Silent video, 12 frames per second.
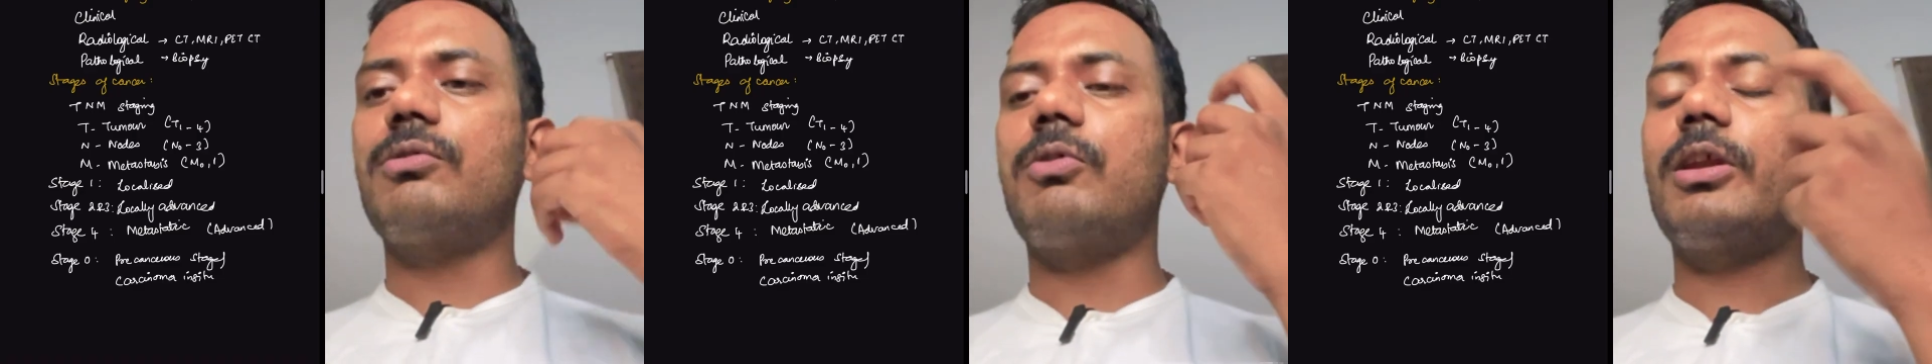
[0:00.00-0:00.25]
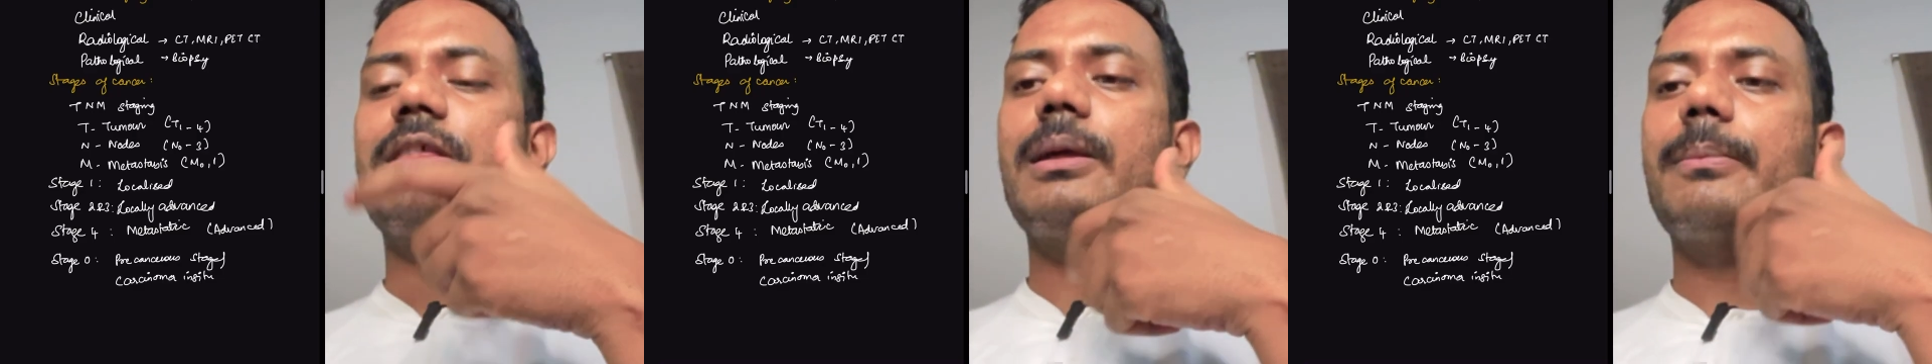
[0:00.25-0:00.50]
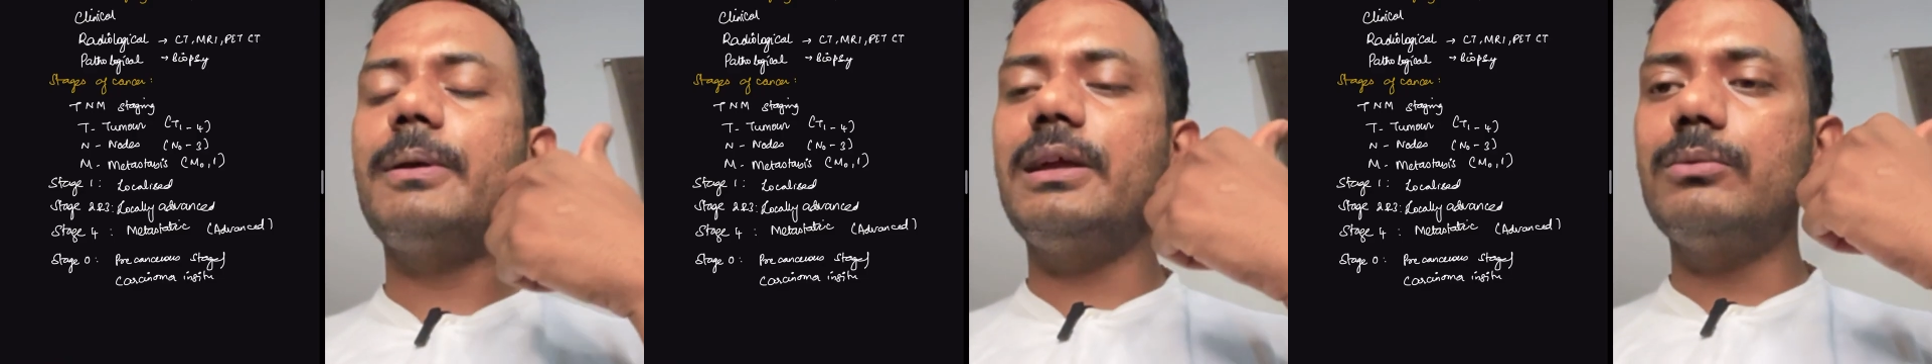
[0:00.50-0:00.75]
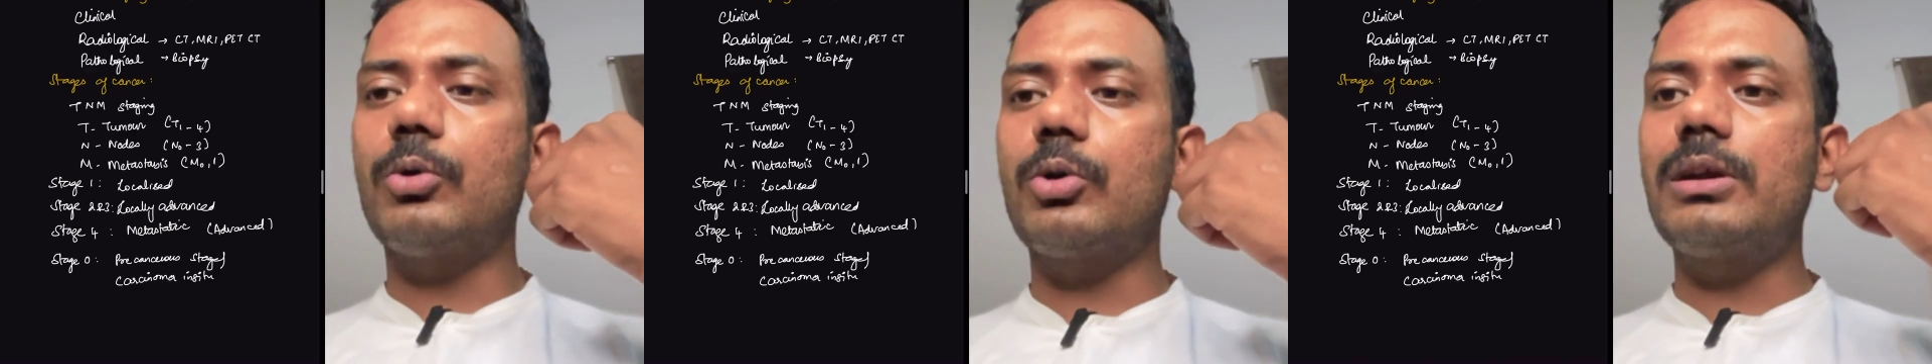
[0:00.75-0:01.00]
For example, in
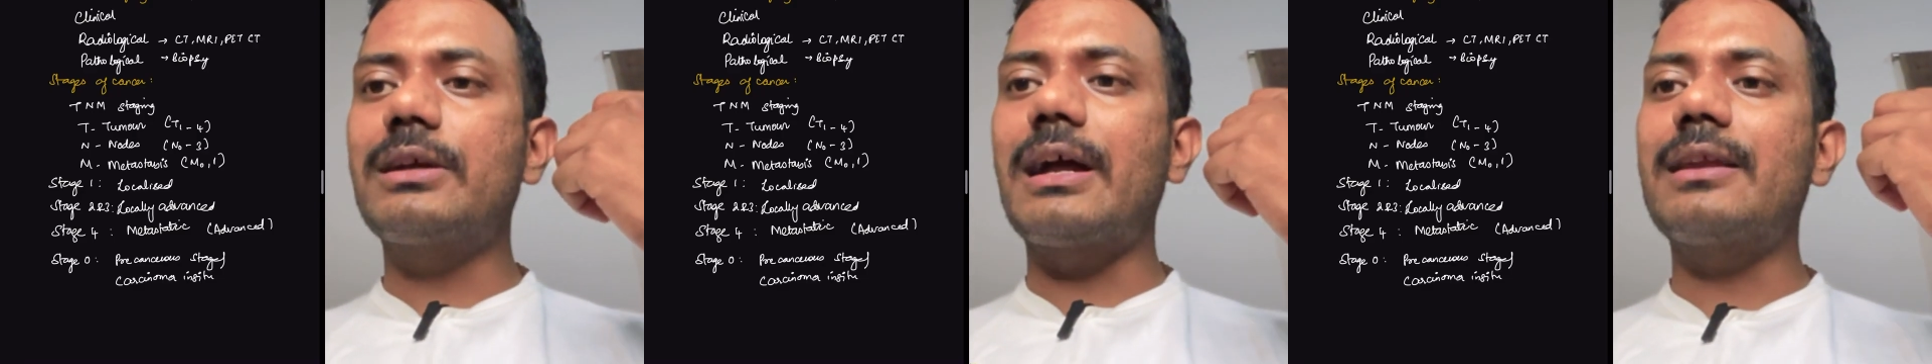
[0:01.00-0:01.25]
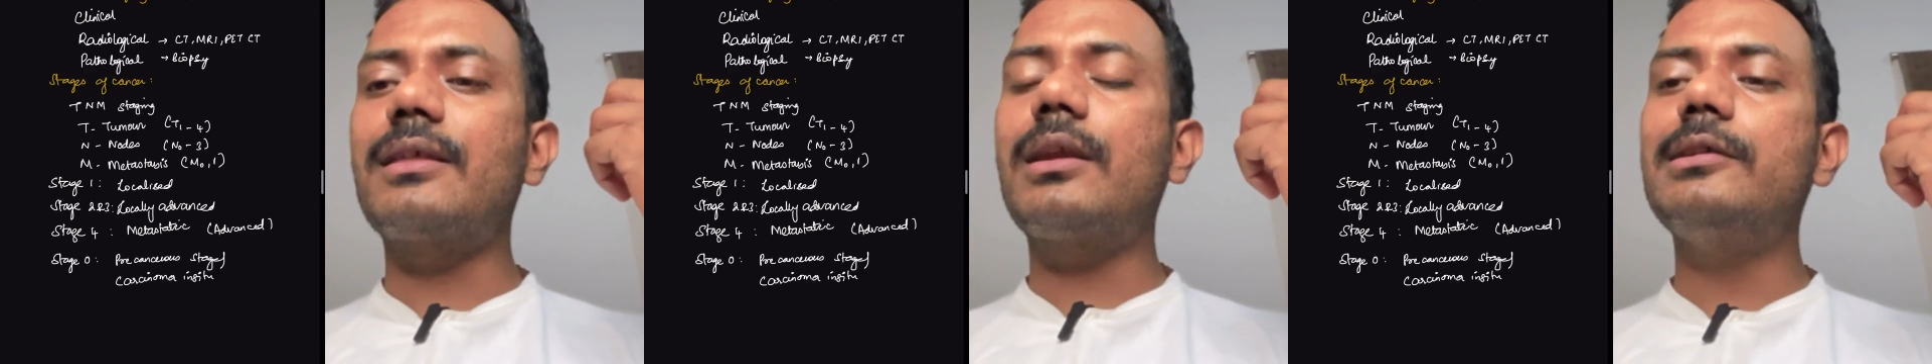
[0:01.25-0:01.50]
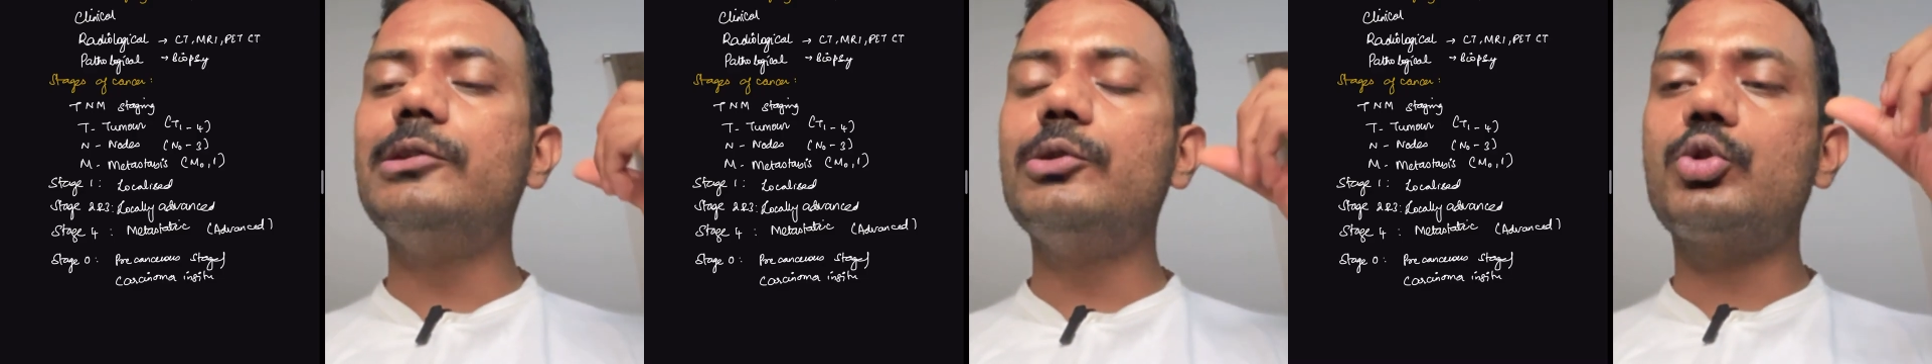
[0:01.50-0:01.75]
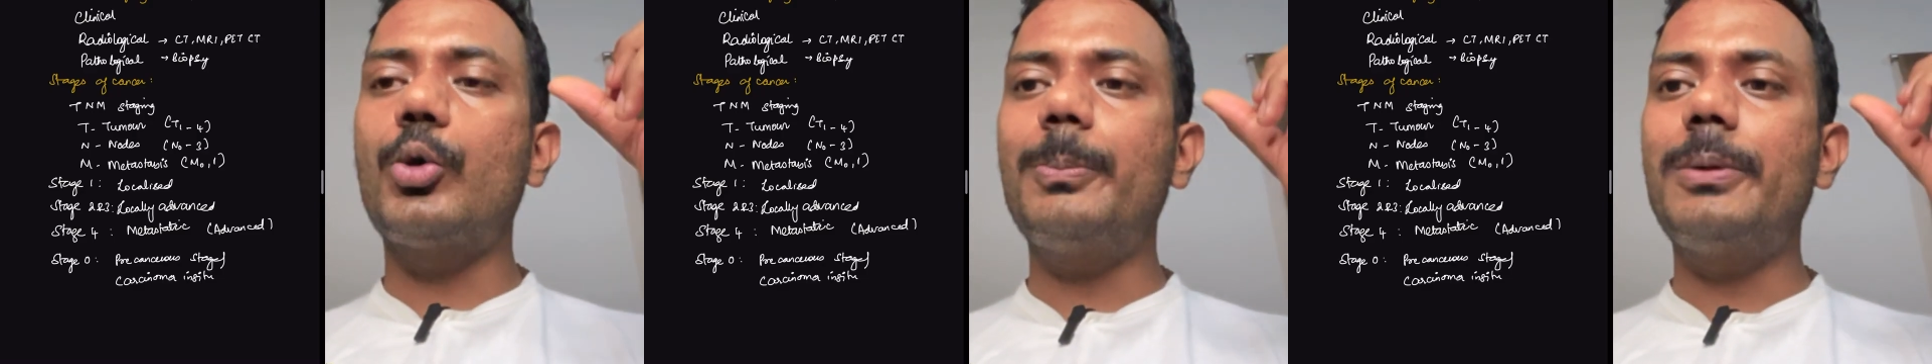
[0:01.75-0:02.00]
oral cancer,
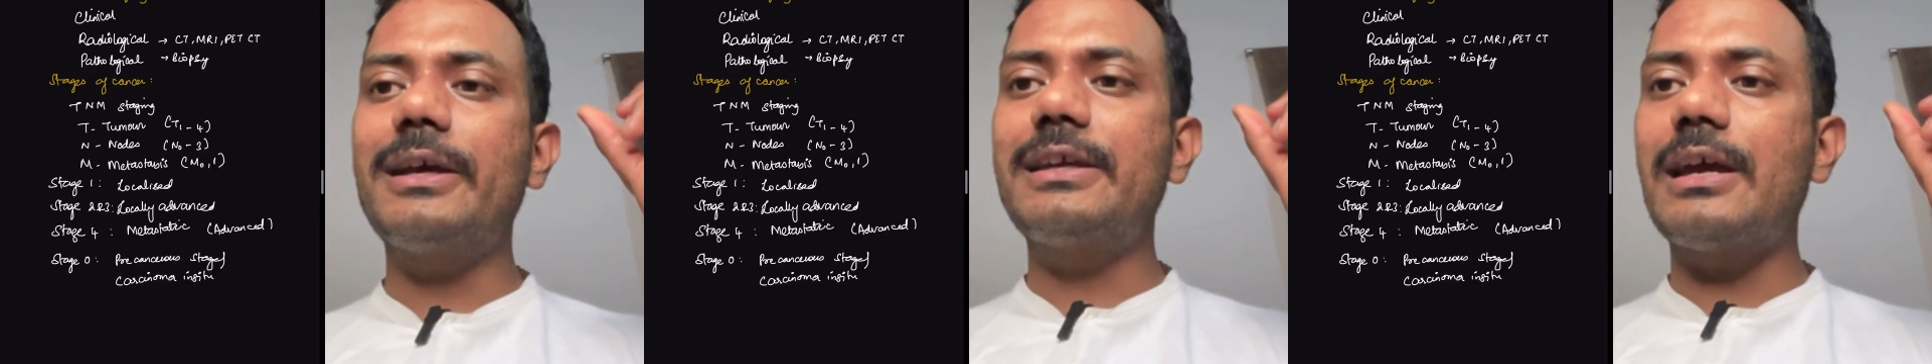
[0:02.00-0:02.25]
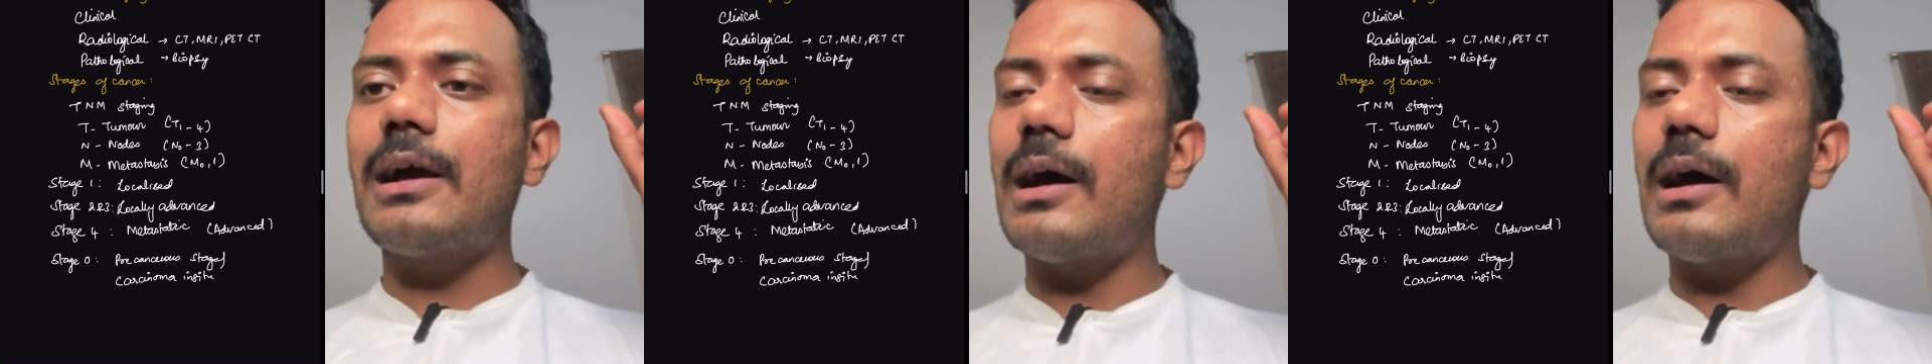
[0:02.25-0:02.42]
leukoplakia